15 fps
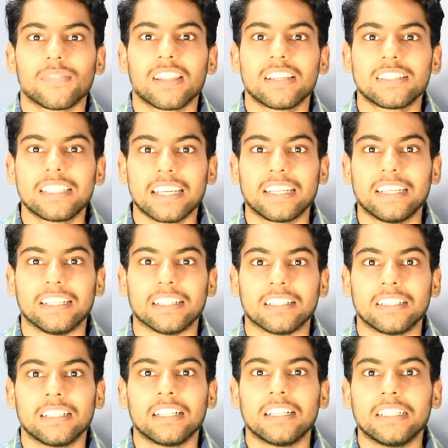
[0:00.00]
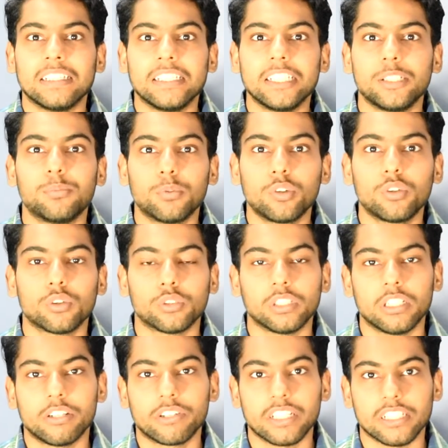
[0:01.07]
Second, need more tonal
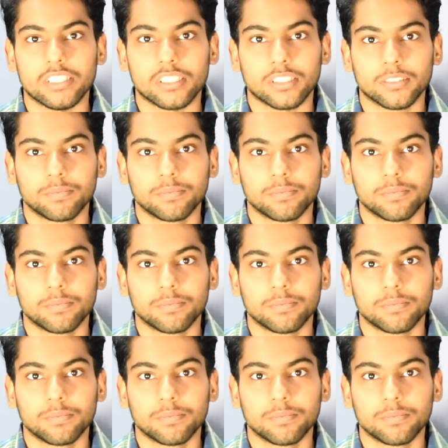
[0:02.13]
range.